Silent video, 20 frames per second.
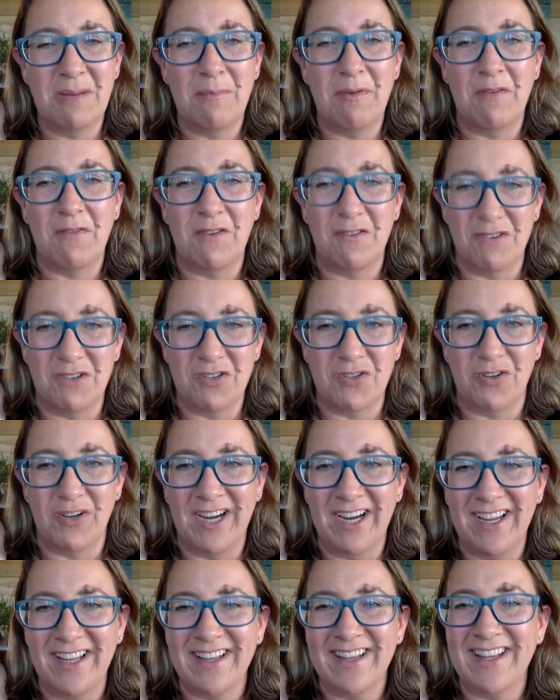But if you're
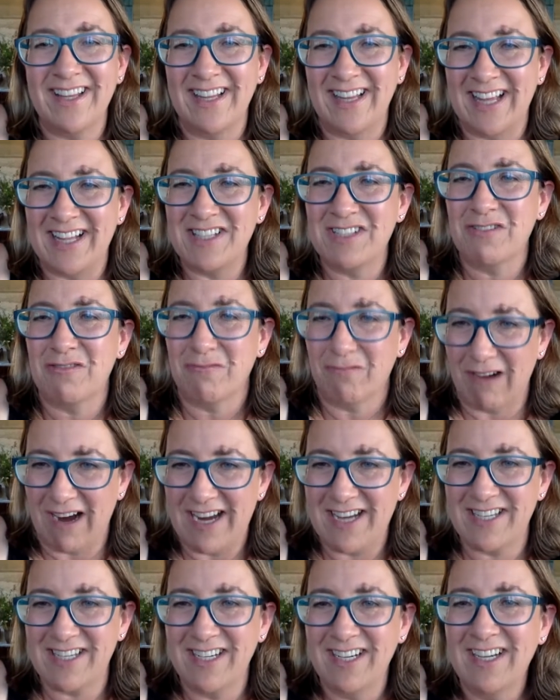enjoying it, then that's
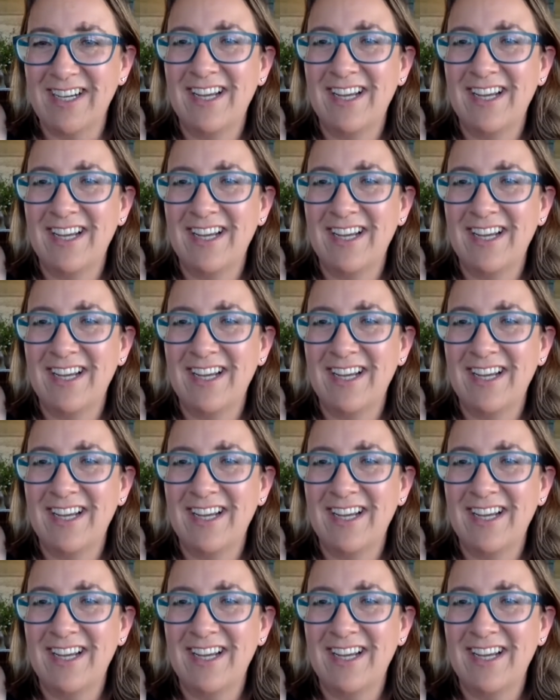great.